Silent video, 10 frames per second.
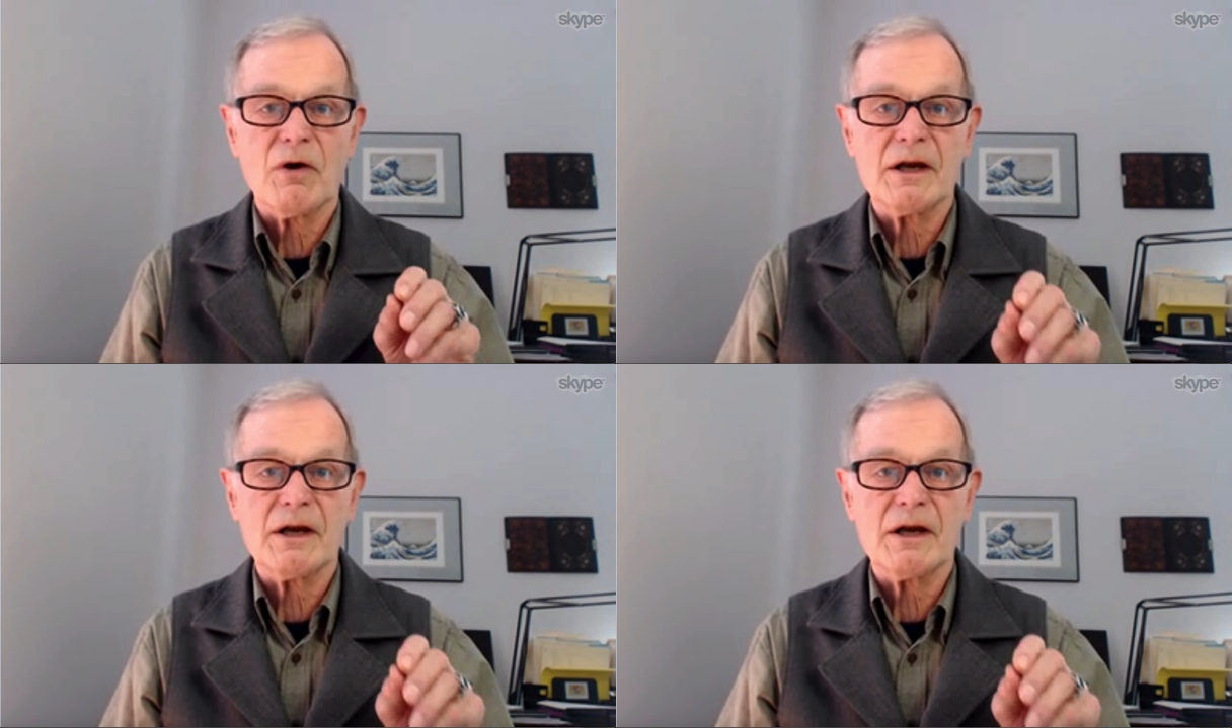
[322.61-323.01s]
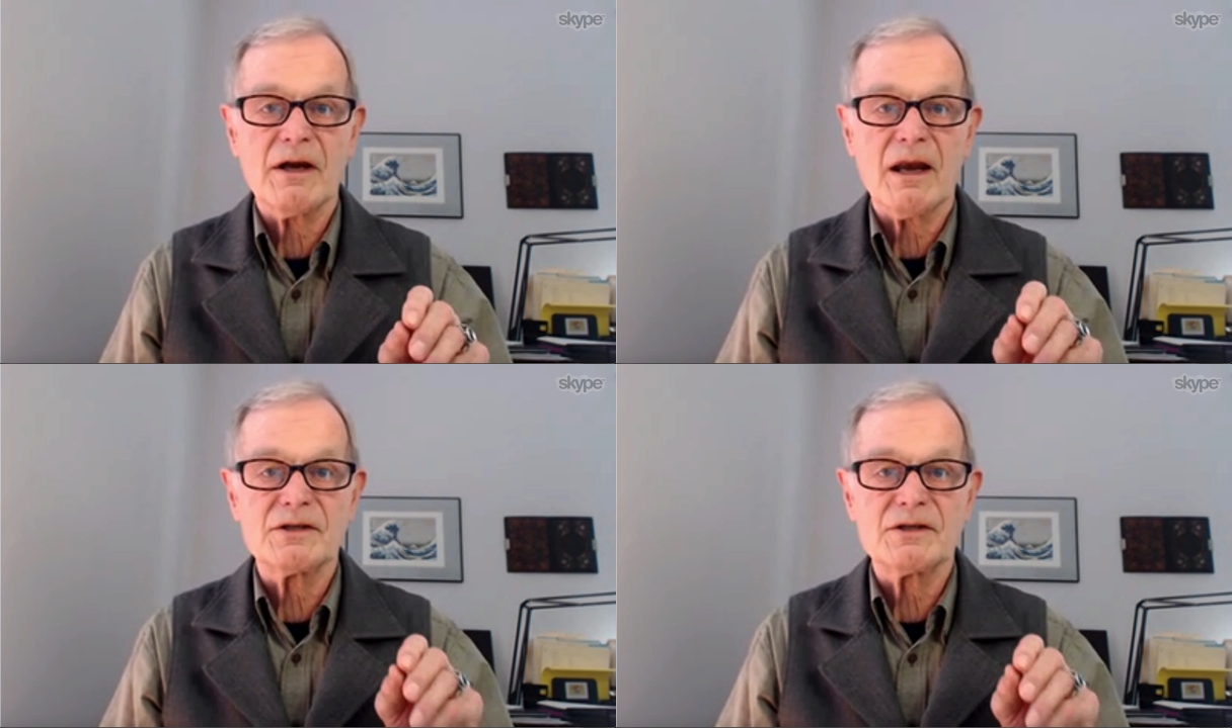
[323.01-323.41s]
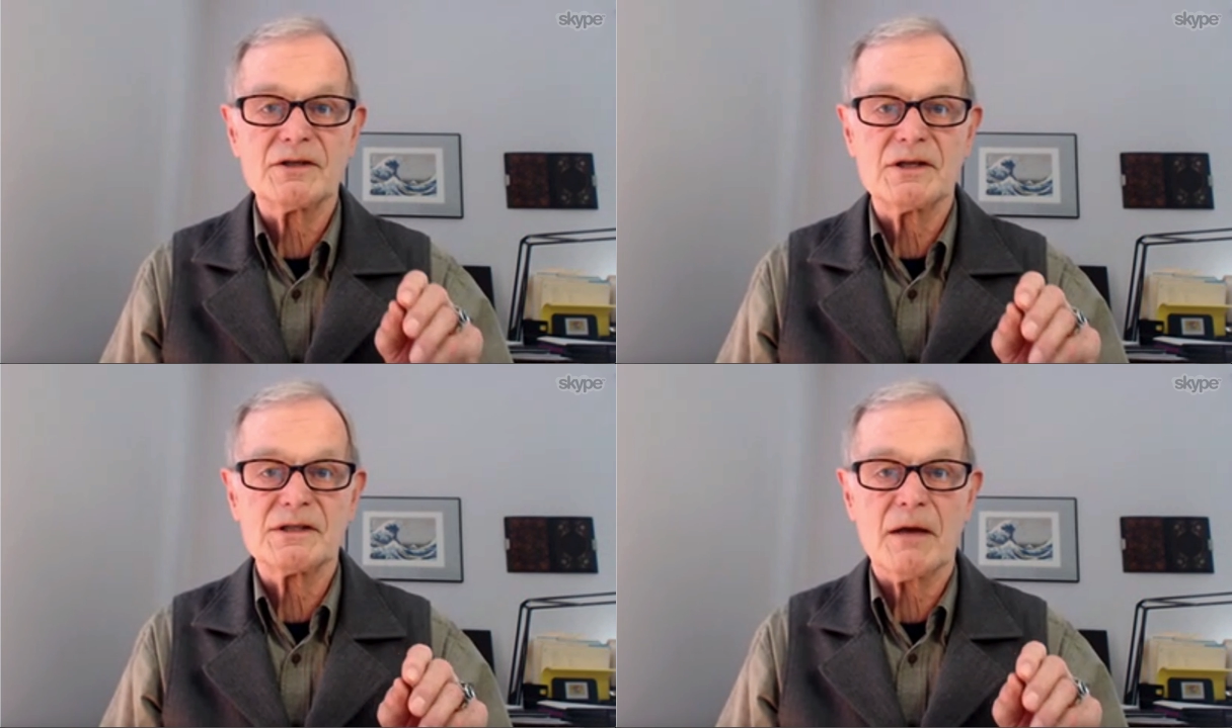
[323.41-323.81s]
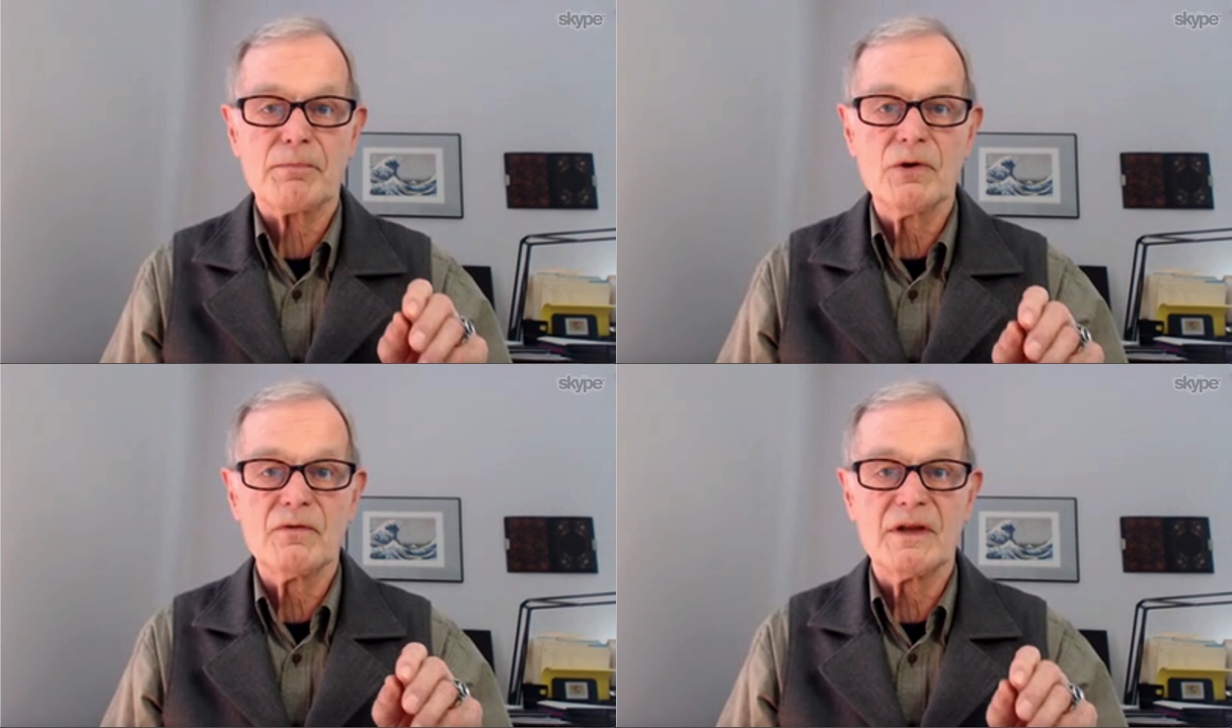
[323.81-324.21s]
Archaeology does not
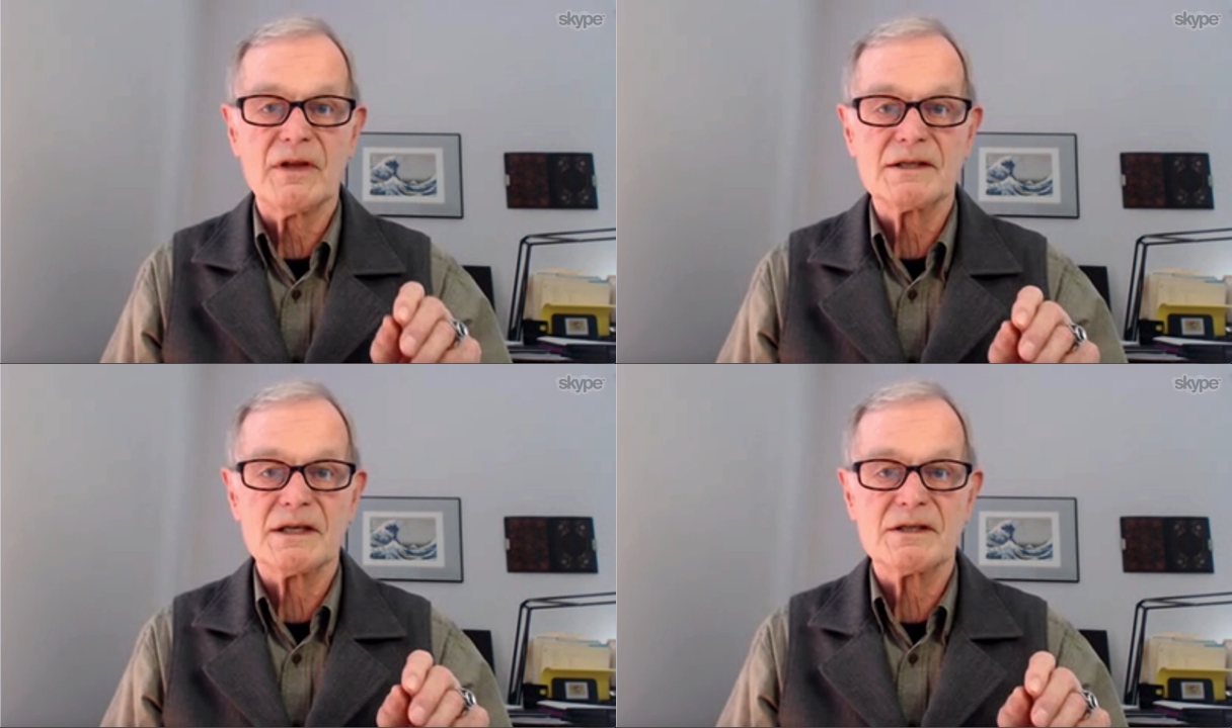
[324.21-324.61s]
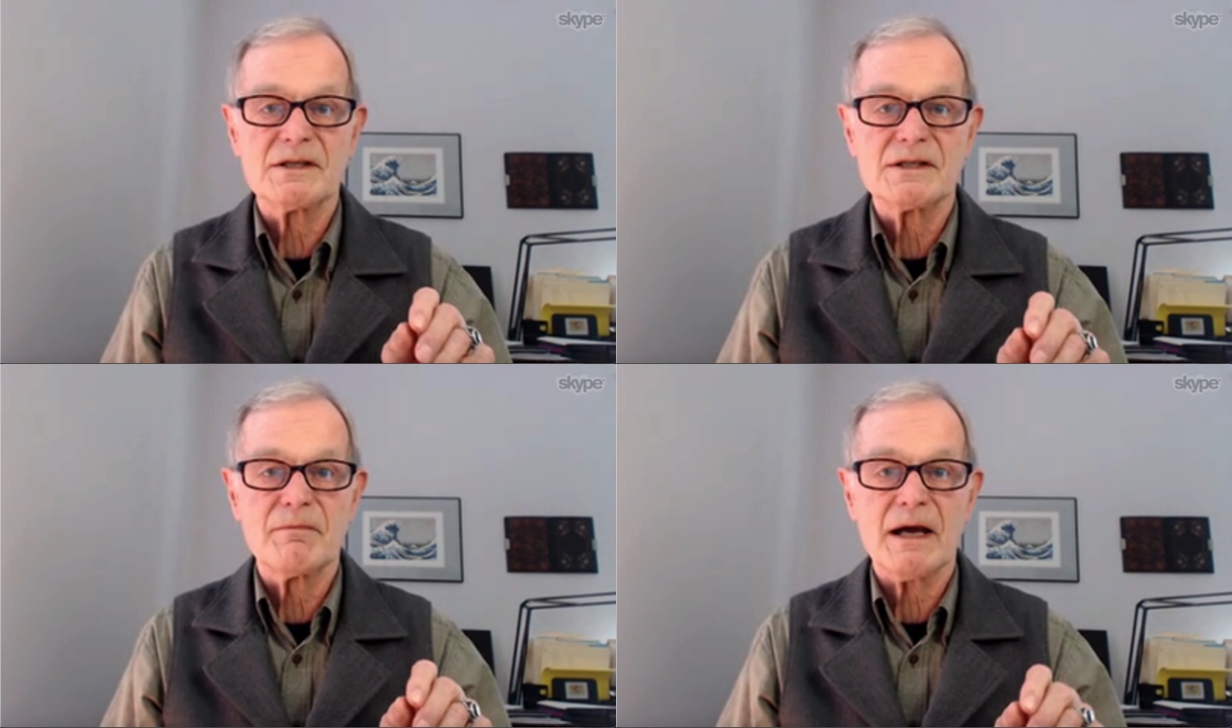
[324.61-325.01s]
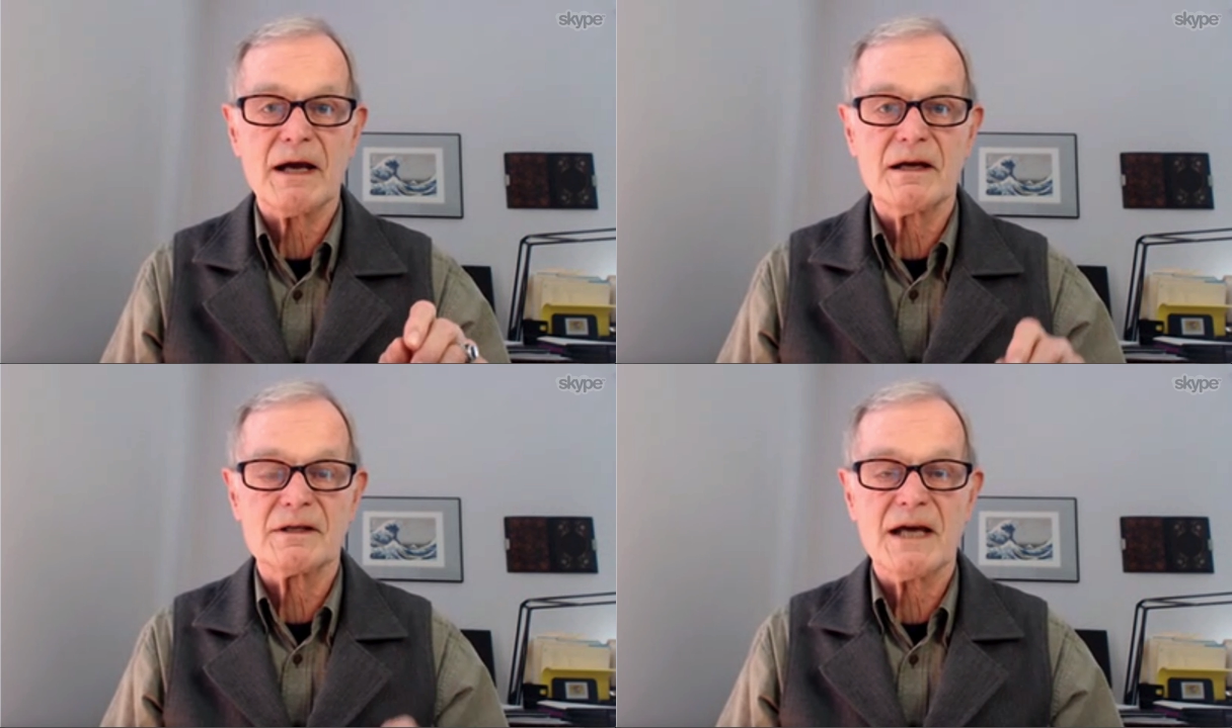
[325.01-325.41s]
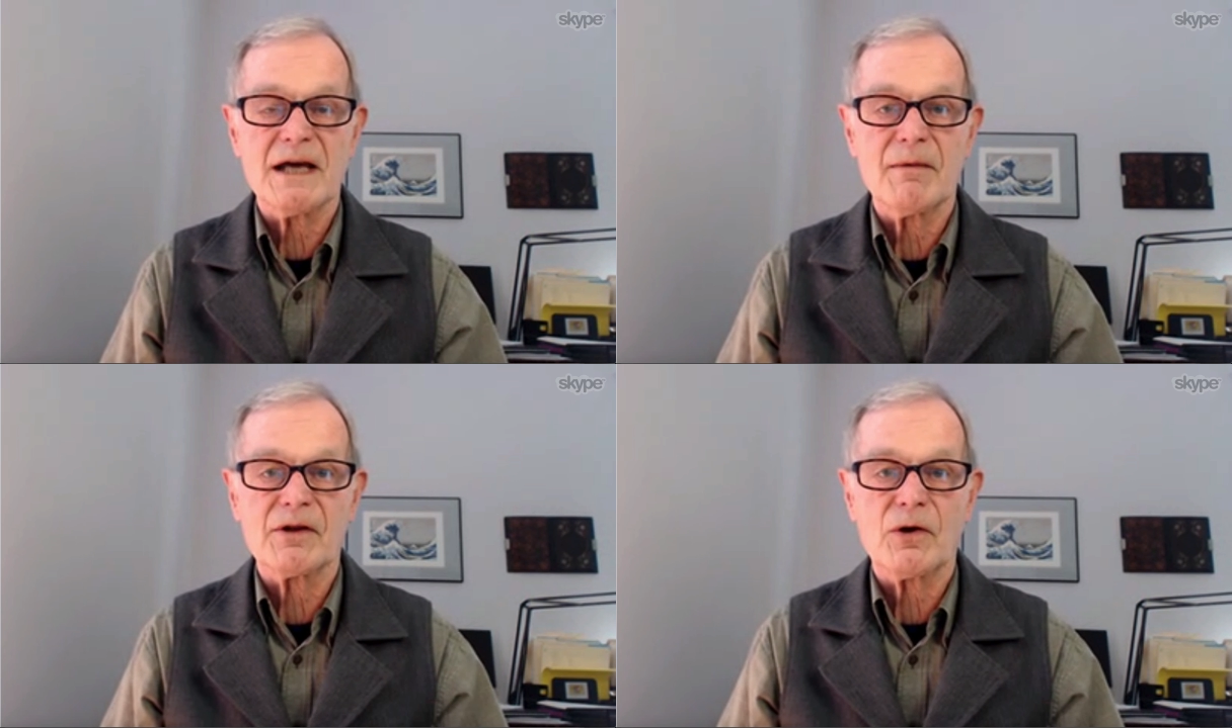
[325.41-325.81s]
prove the existence of Mecca at the
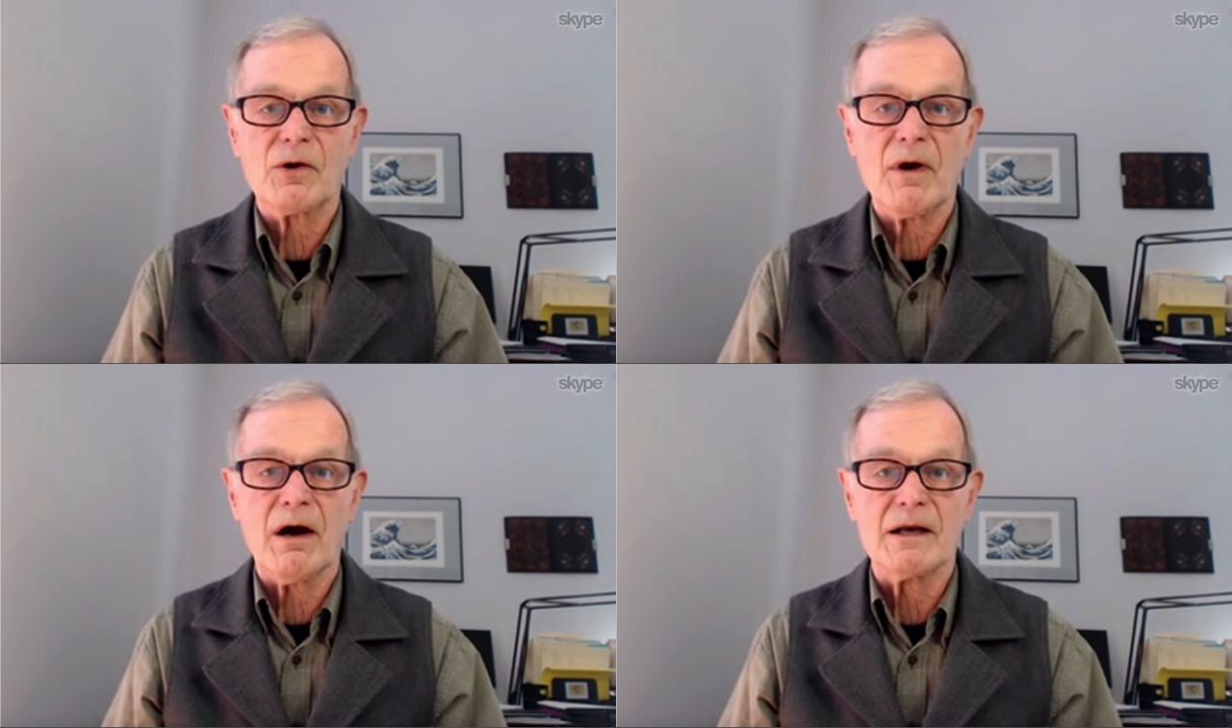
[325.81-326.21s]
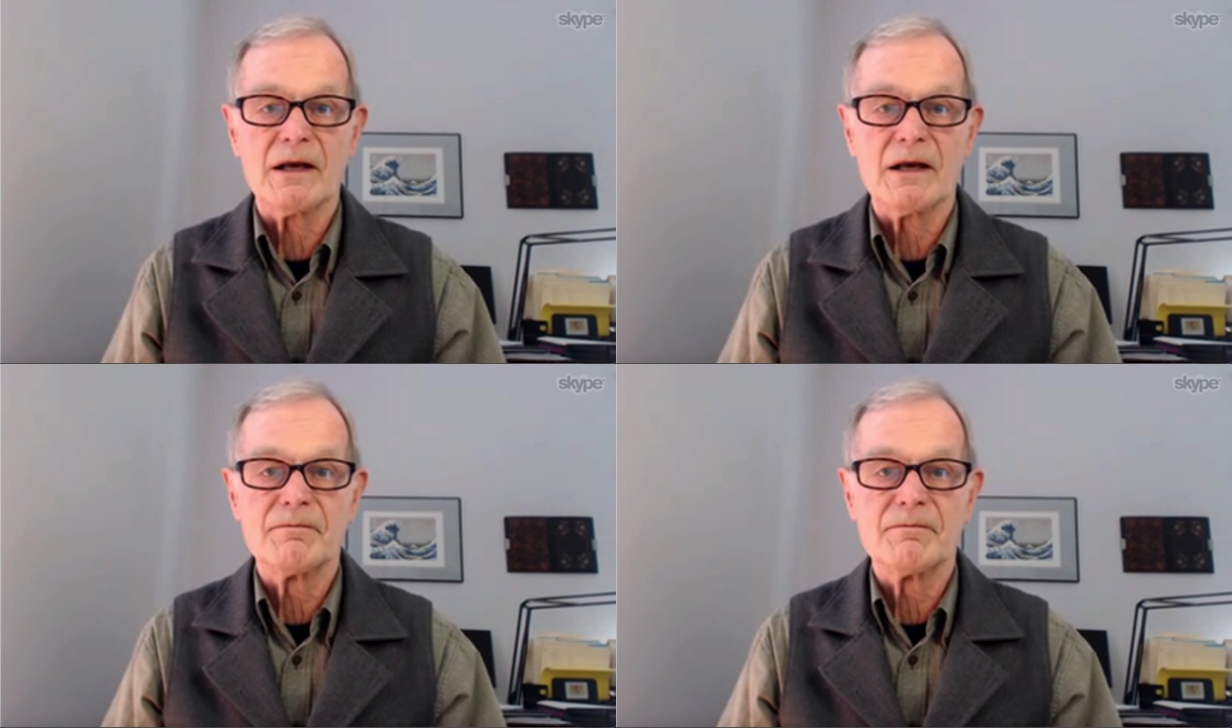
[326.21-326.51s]
time of the Quran.